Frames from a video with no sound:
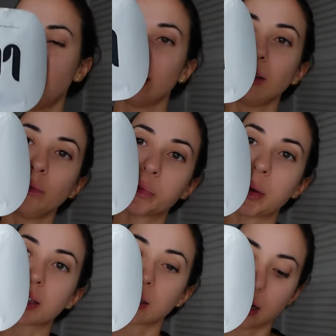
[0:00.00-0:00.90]
loops
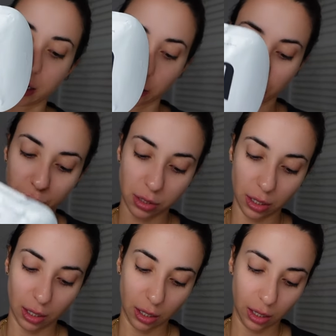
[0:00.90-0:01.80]
mask that I used
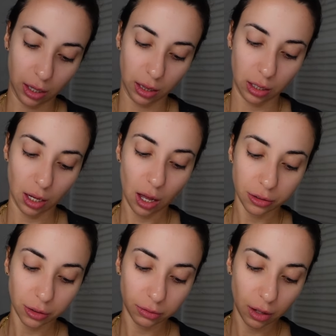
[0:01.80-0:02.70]
in the
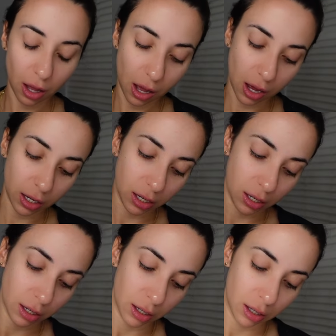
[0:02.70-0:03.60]
other vlog
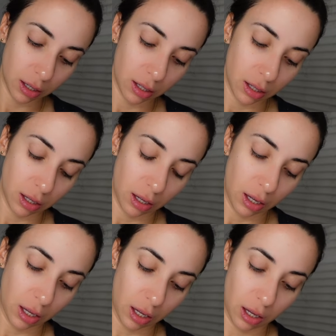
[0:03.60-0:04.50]

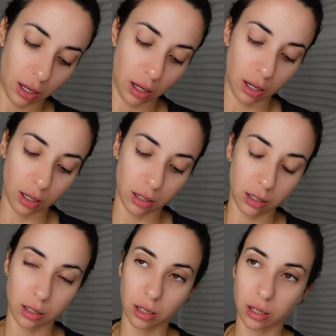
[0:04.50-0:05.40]

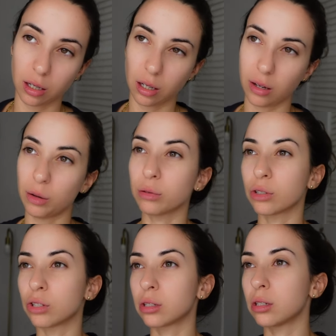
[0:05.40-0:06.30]
and it
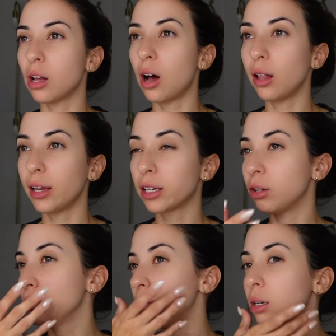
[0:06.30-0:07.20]
was not like
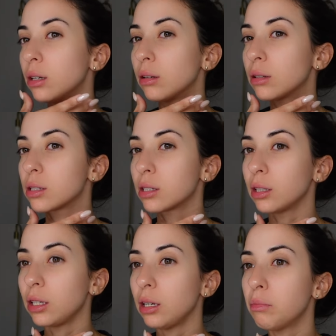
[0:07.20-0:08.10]
you wouldn't
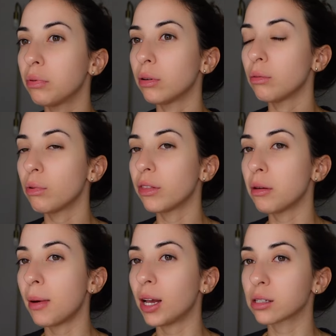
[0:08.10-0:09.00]
sleep with
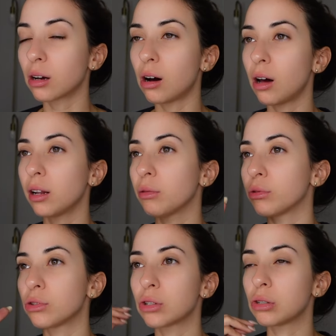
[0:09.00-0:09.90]
the mask on. It
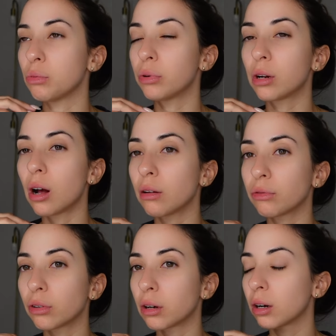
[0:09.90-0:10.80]
was just you put it on
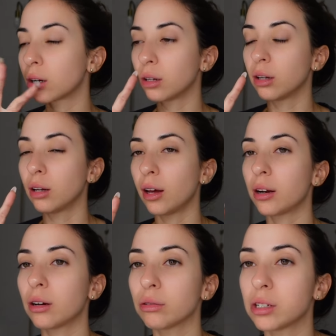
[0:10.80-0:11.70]
for, I
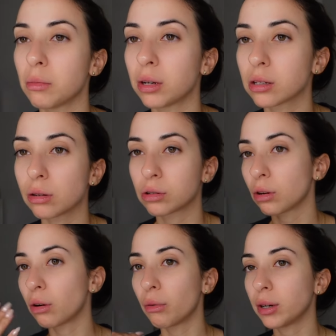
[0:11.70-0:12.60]
don't know, 10 minutes or
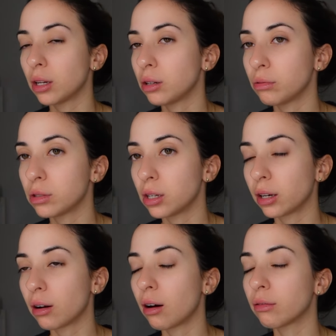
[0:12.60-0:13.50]
so, and then you would take
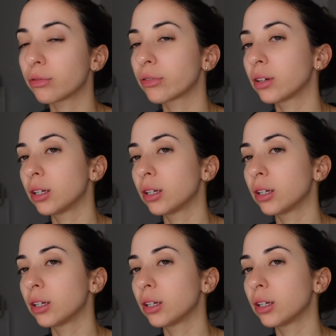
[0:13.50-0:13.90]
it off.